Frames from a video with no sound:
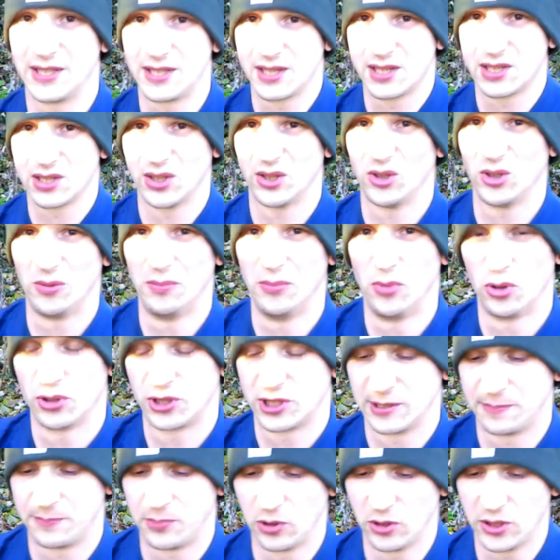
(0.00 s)
is a little
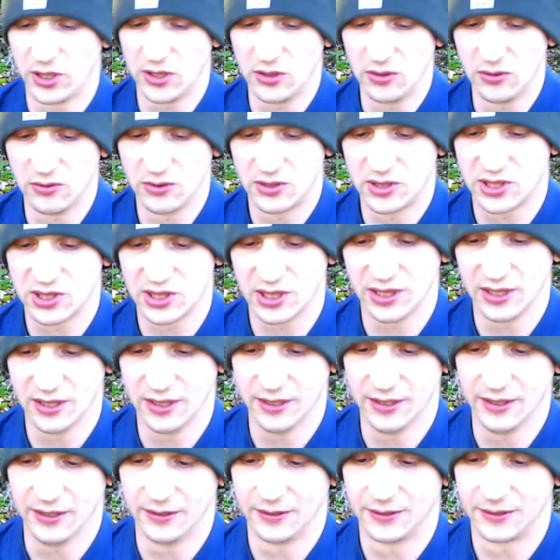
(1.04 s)
multiple use
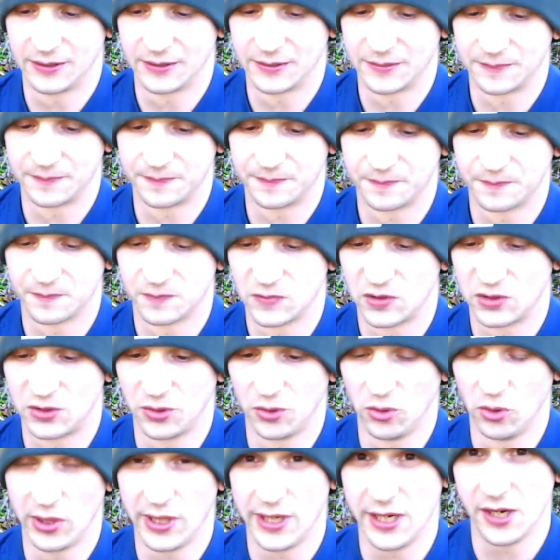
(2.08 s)
uh,
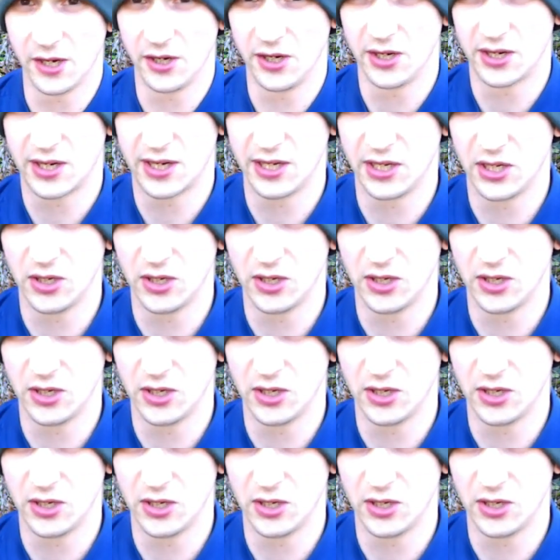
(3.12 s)
tool here. You can